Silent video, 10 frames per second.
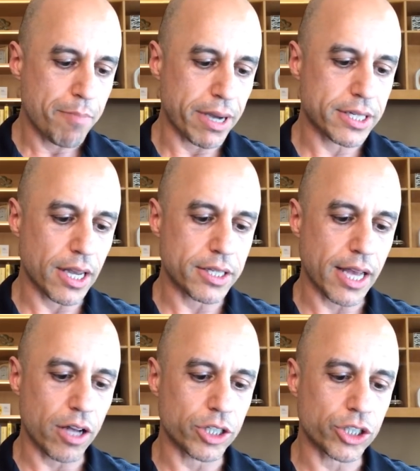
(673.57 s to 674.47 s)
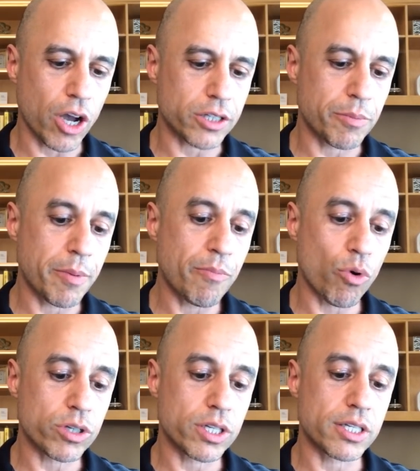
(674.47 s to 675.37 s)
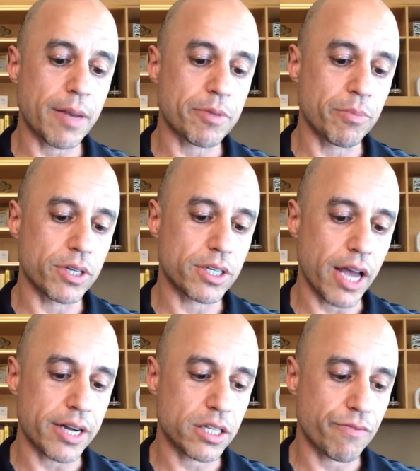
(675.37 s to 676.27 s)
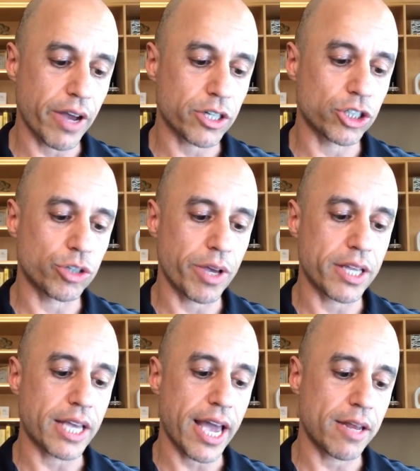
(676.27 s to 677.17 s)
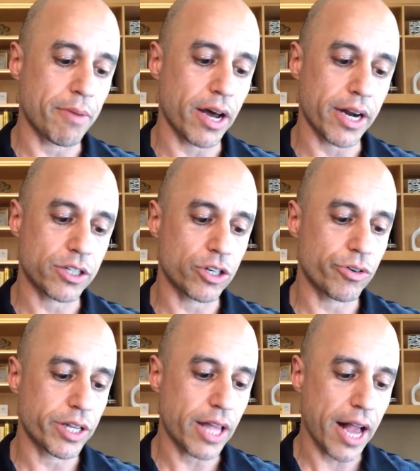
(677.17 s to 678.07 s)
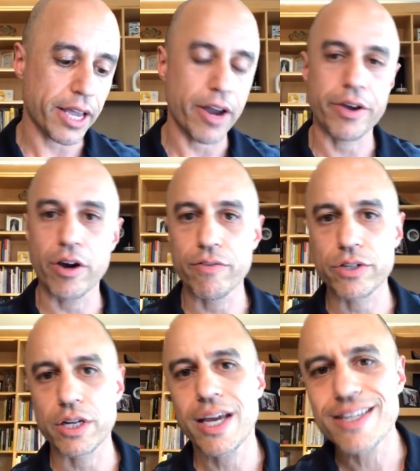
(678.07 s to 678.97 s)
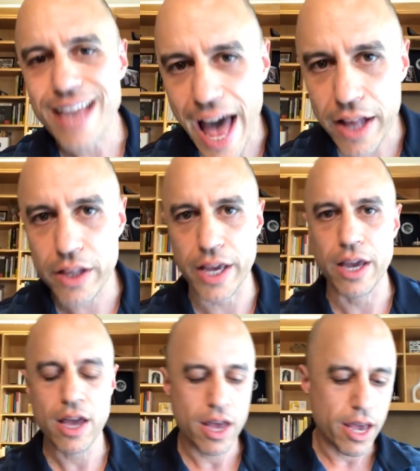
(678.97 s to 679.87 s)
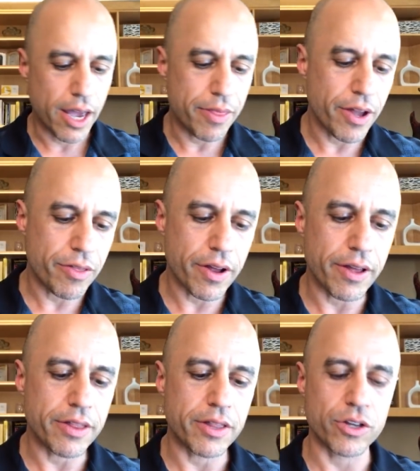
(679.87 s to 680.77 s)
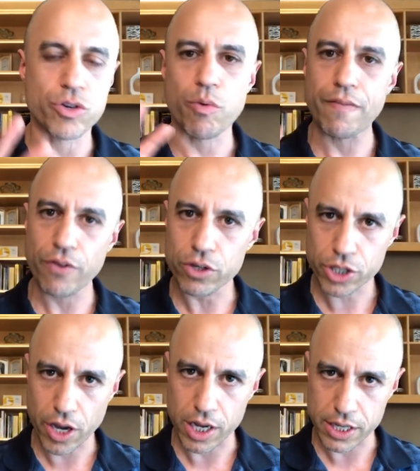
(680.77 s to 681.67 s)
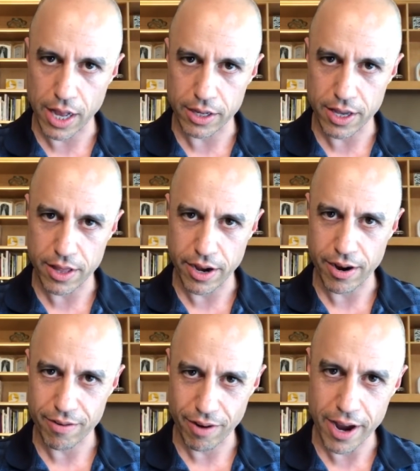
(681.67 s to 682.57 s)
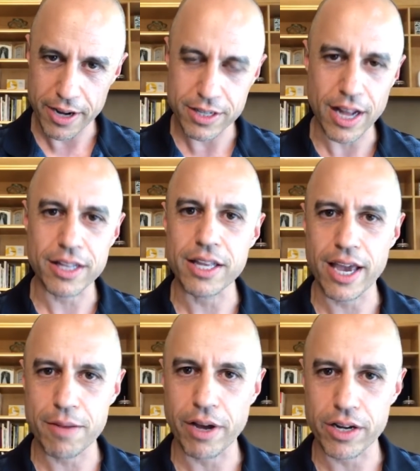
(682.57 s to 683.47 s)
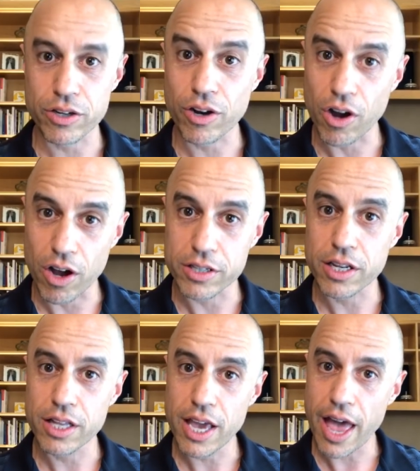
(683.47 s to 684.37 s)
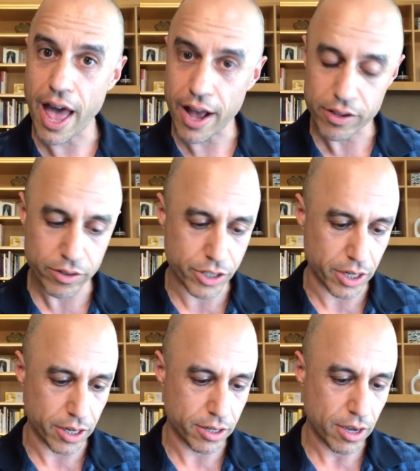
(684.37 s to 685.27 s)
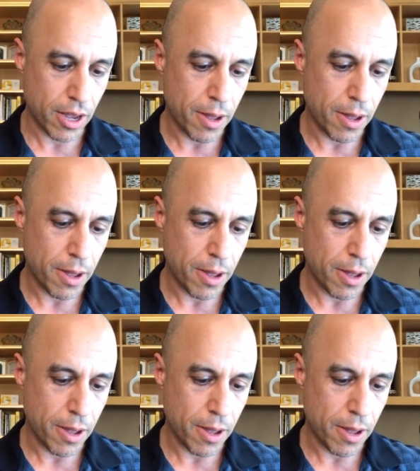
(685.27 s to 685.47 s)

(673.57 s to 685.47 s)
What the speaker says: my son's allergies cause him to be more susceptible to sinus infections, so he gets antibiotics to treat that. Carrie Overson. Exactly. There's a reverse causality there, right? It's not that the antibiotics are causing the allergies.